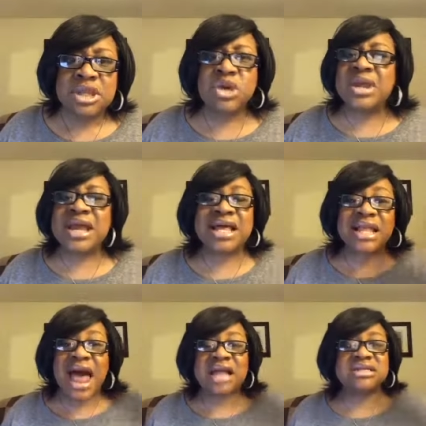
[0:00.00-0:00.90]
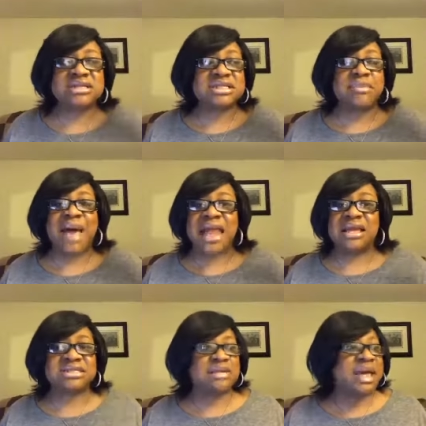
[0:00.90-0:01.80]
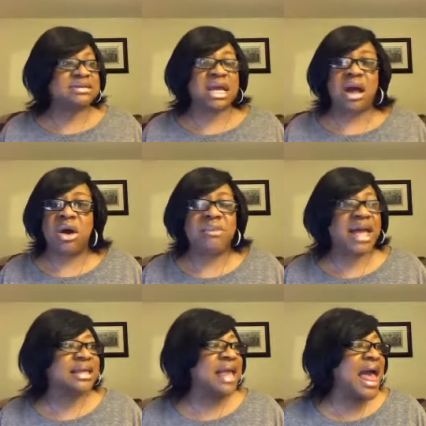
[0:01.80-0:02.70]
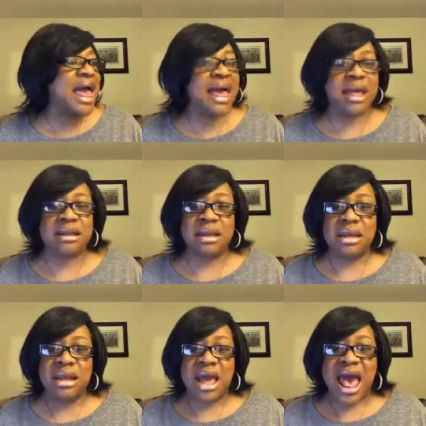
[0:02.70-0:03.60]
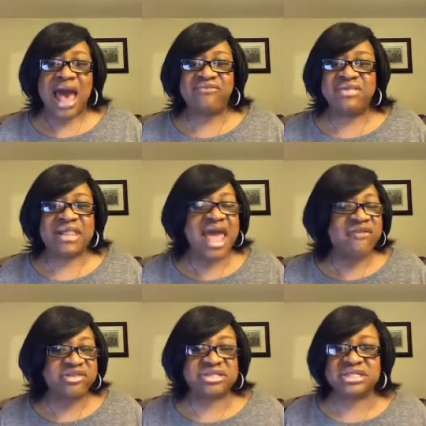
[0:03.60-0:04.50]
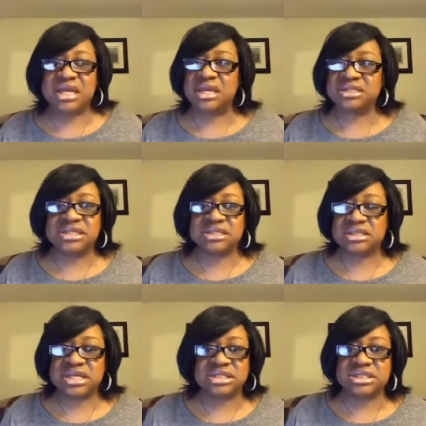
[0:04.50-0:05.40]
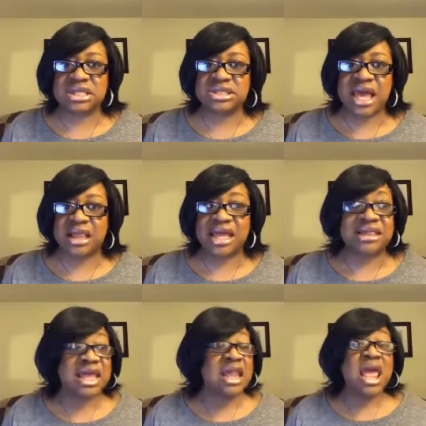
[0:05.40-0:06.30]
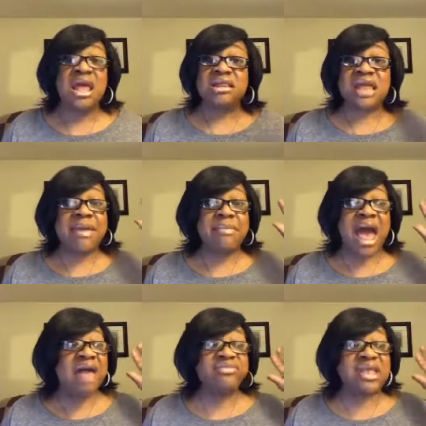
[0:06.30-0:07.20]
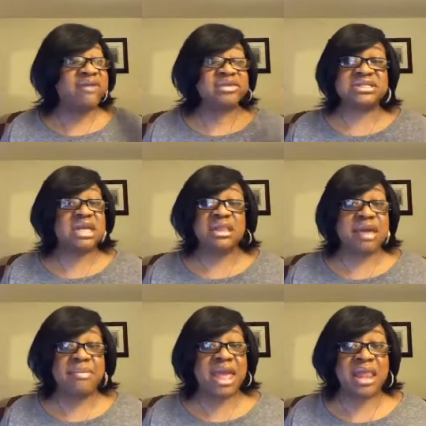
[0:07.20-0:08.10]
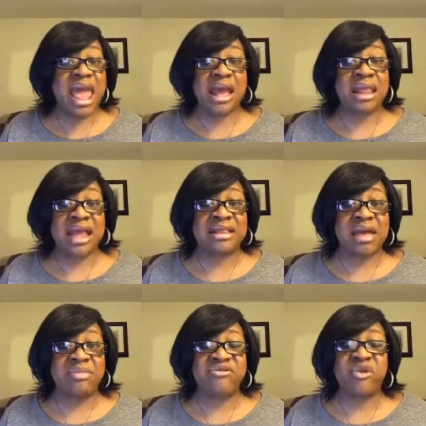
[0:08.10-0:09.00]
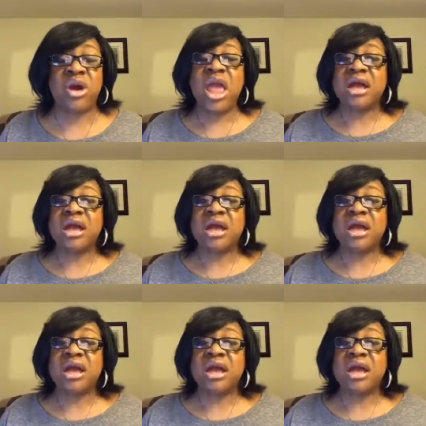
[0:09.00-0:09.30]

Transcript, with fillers: You done clocked on somebody and somebody's like, oh my God, I've never seen sister such and such act like that. I've never seen that man act like that before.